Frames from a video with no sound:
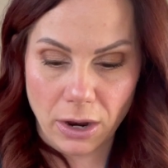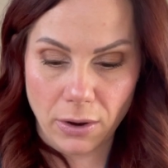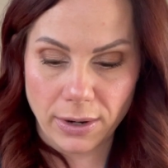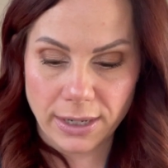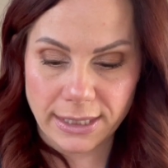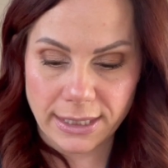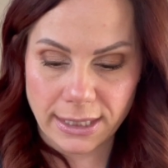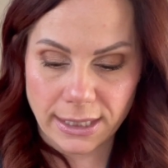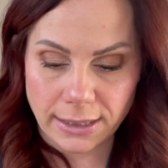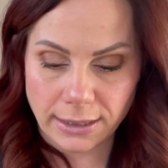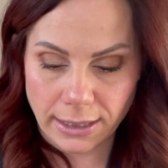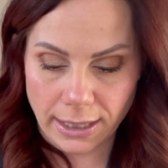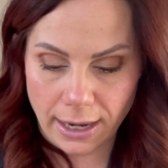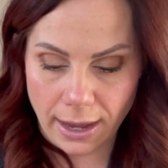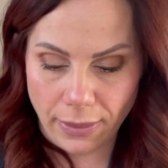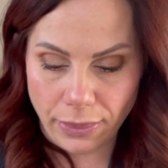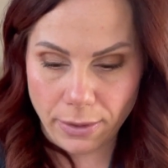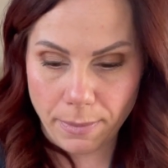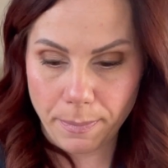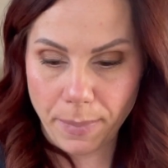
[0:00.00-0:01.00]
I see is like
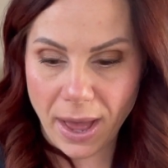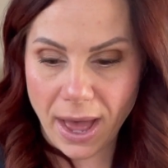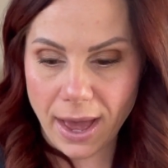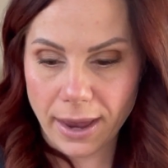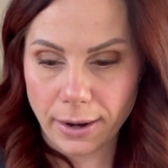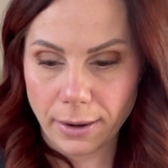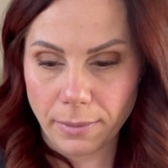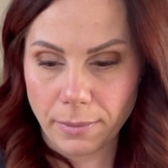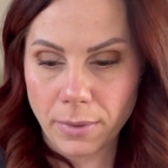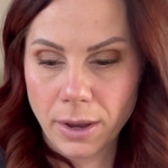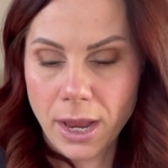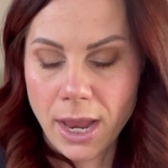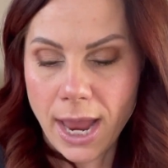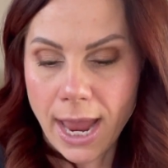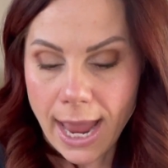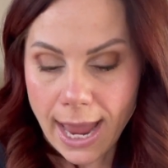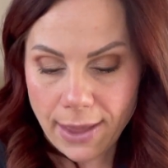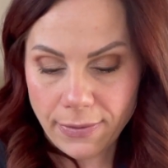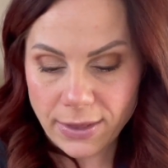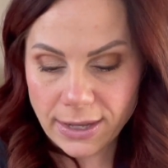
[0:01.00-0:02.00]
on the bottom,
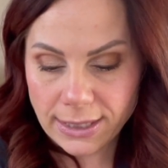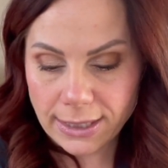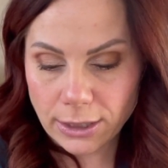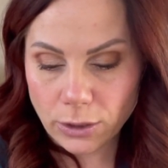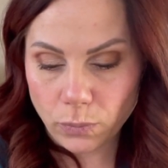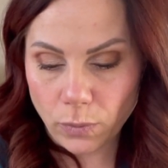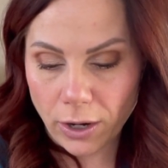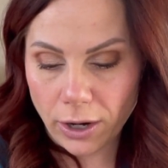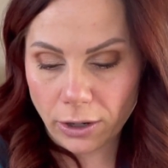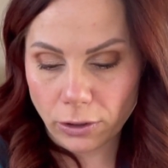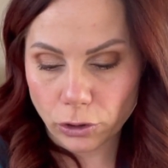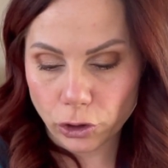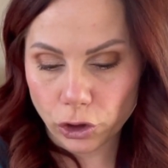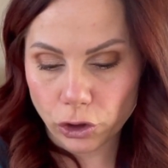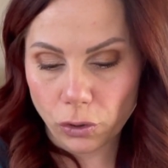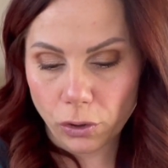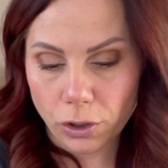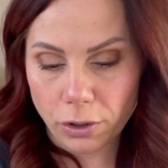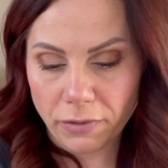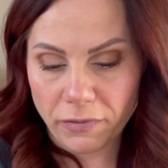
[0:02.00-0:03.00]
and this is where it'll
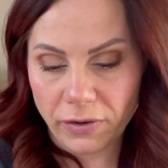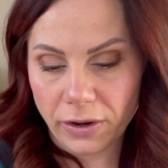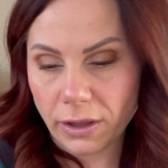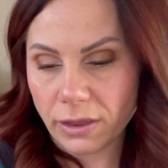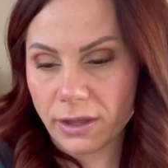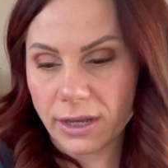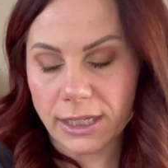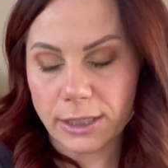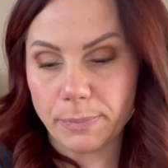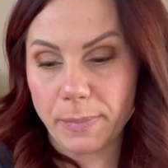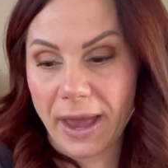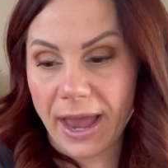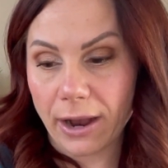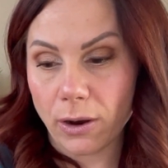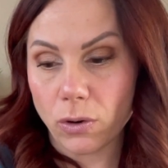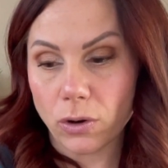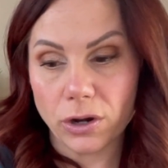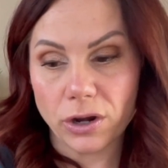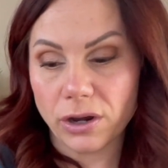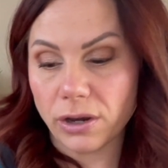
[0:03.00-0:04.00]
show you if anything's back
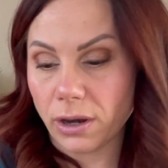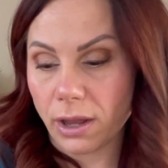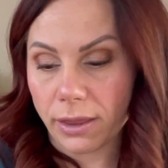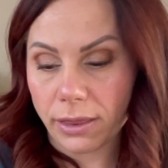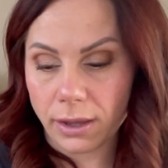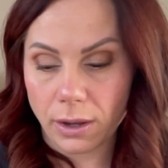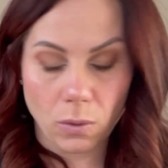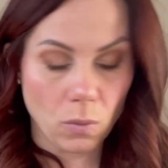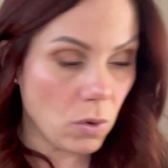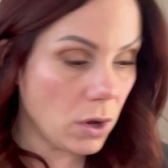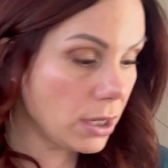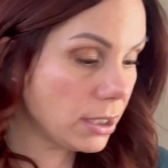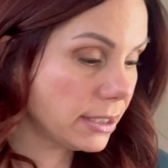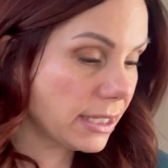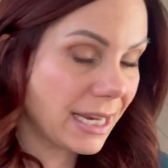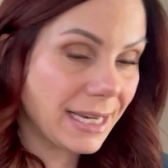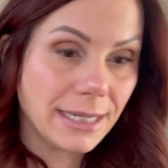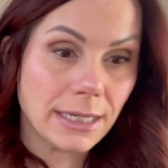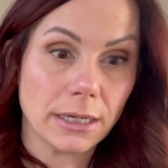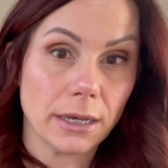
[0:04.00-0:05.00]
ordered. Nothing was.
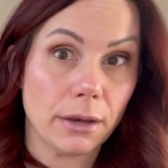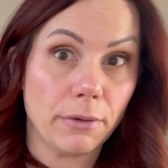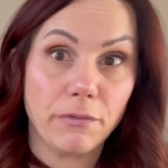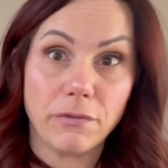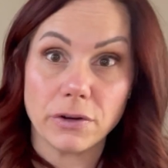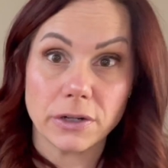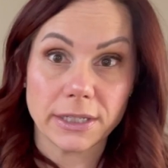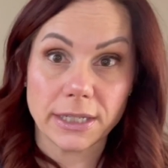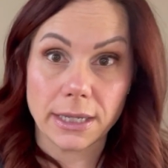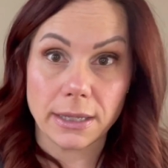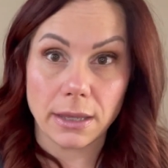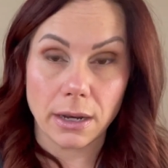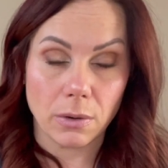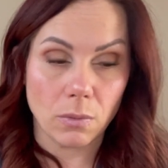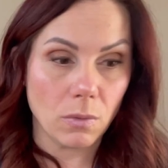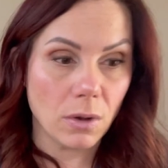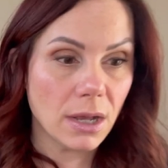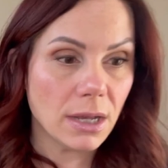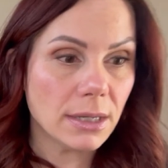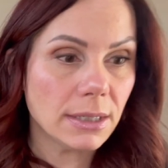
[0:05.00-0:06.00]
I didn't foresee that it
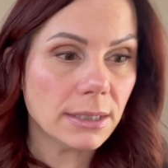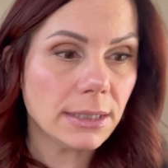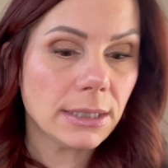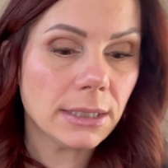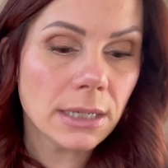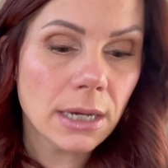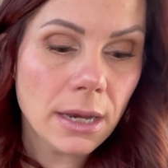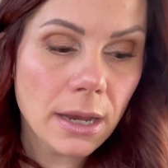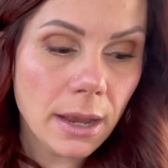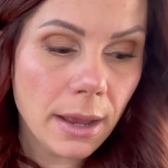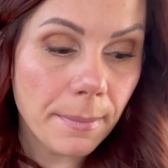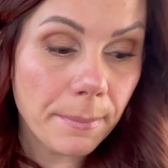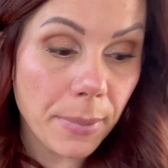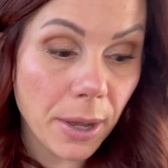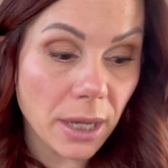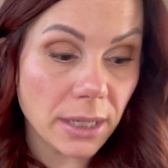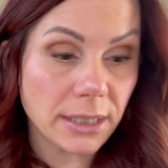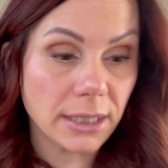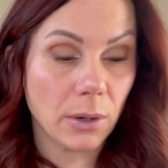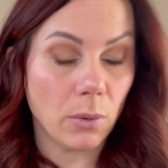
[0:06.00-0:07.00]
was,
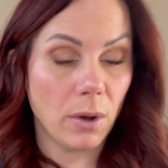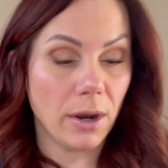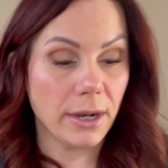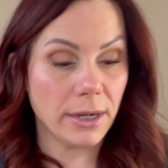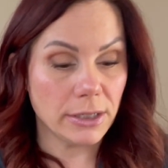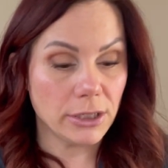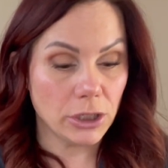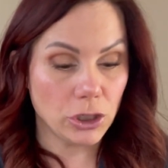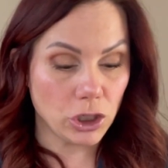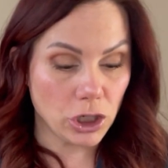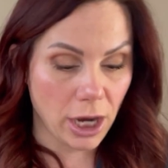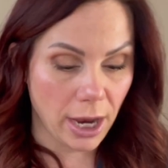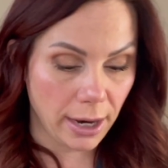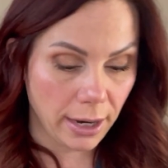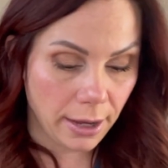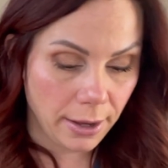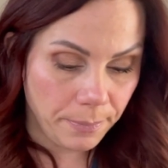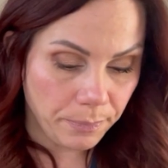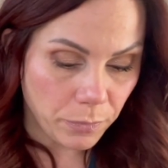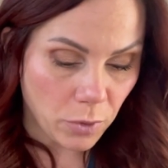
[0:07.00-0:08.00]
but I wanted to
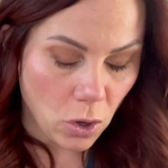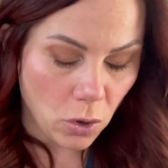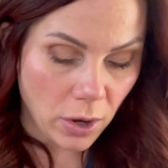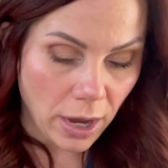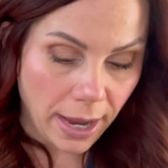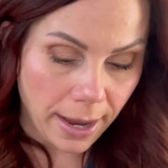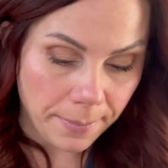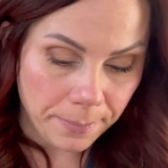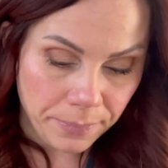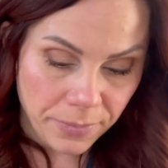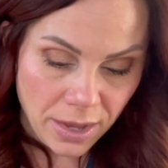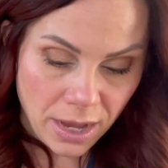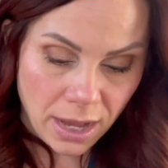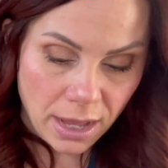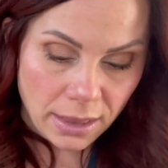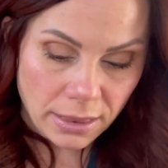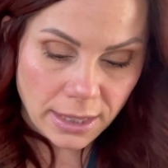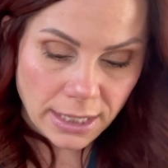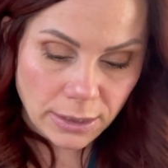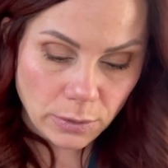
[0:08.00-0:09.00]
check. Okay,
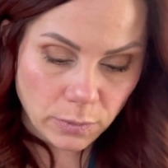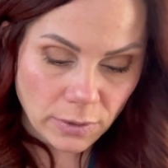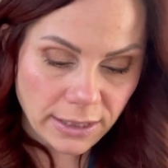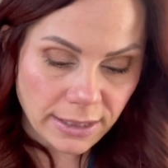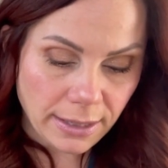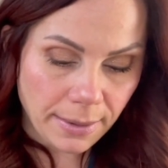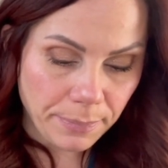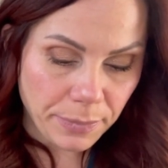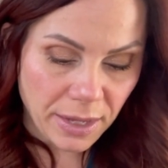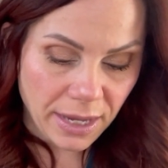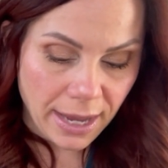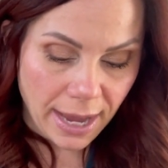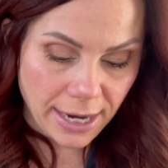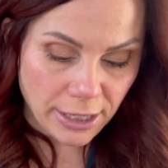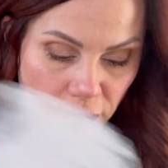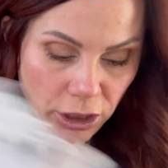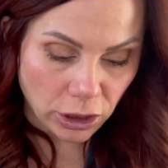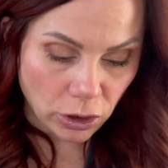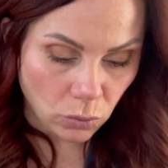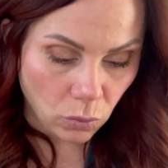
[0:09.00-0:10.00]
this was something I
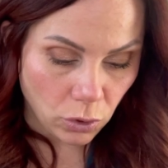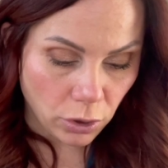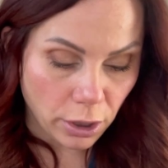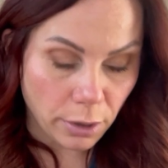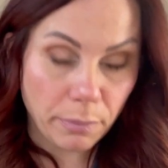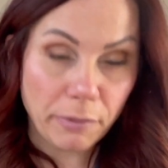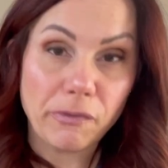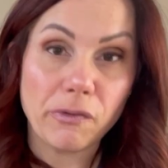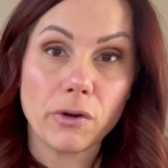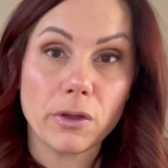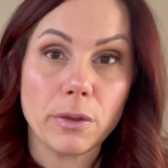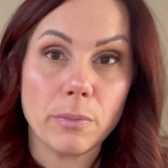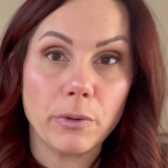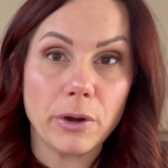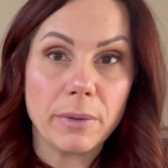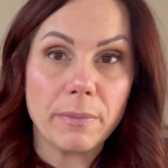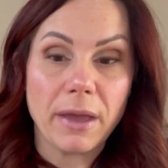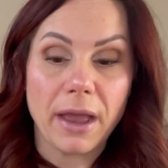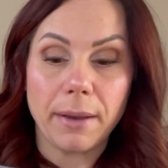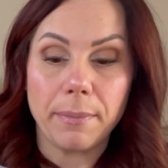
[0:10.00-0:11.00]
just ordered before the
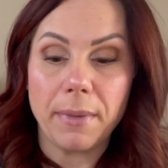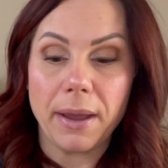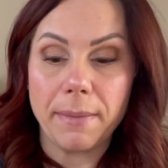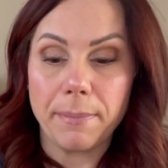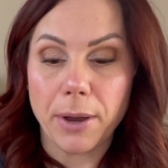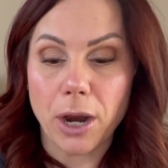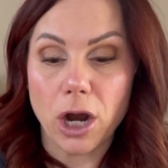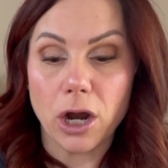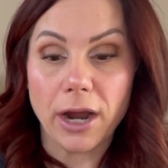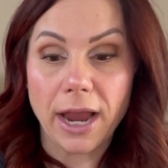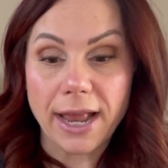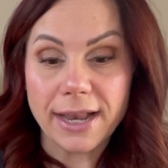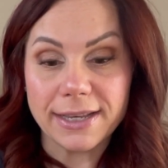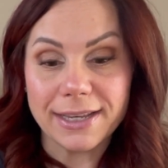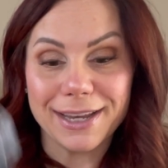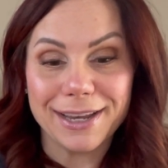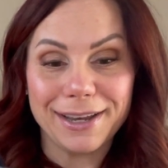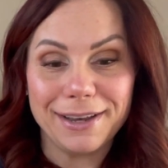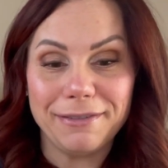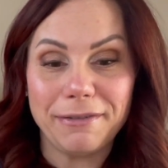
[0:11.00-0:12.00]
Bring Back My Bar
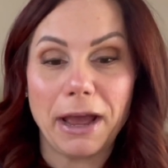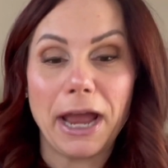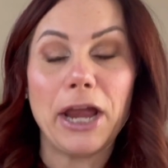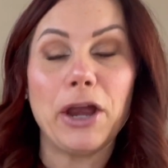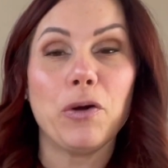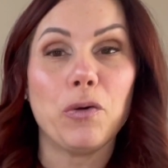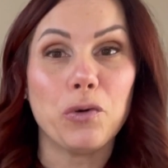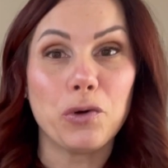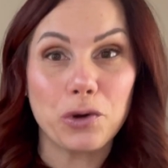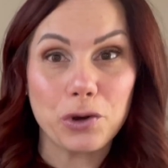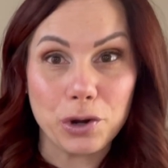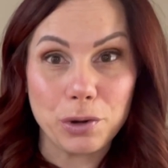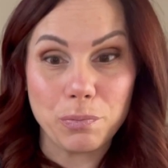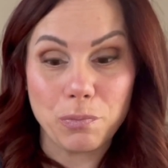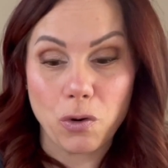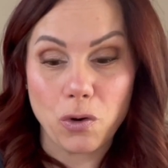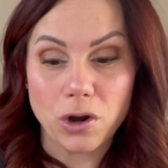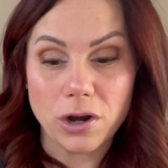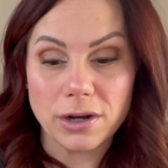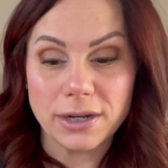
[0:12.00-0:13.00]
ended. I ordered
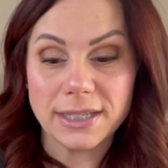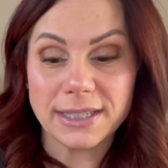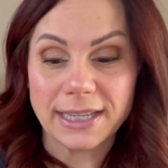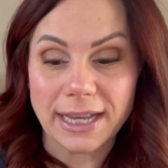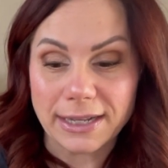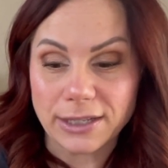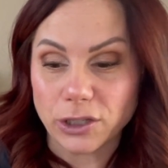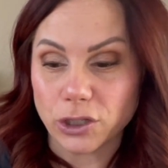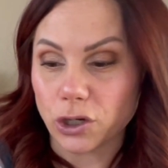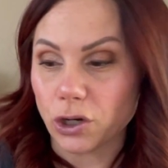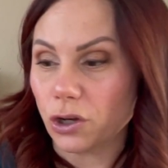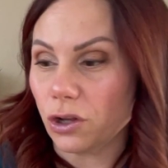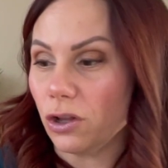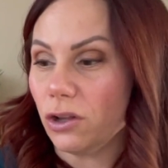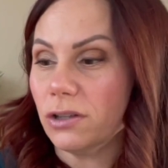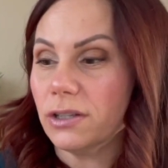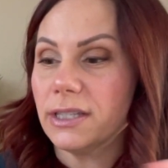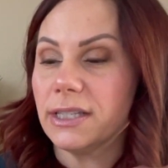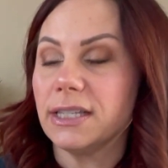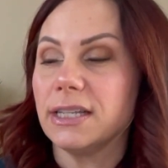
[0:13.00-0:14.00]
more scent
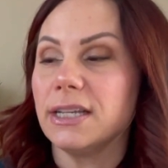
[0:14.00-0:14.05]
circles,